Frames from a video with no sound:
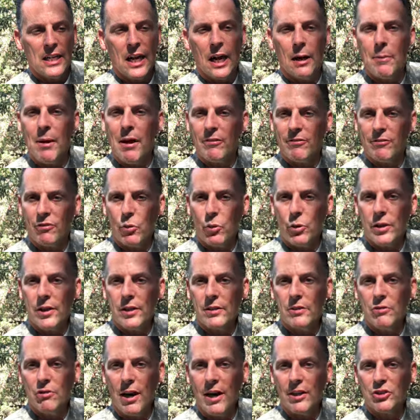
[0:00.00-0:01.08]
about 40
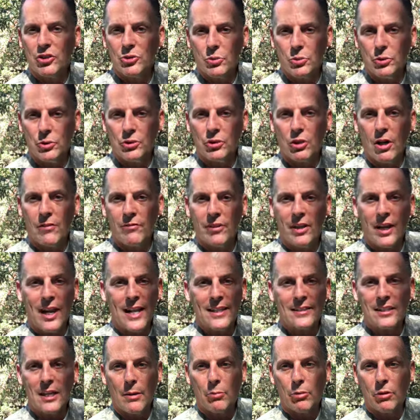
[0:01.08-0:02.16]
ground squirrels off the
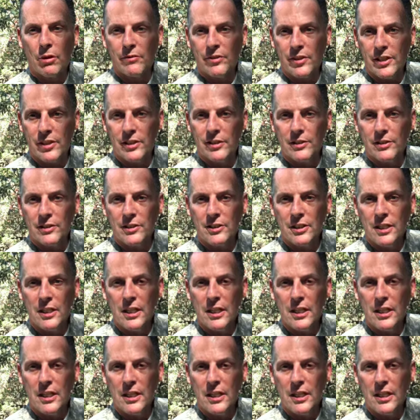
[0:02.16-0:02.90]
last couple of years.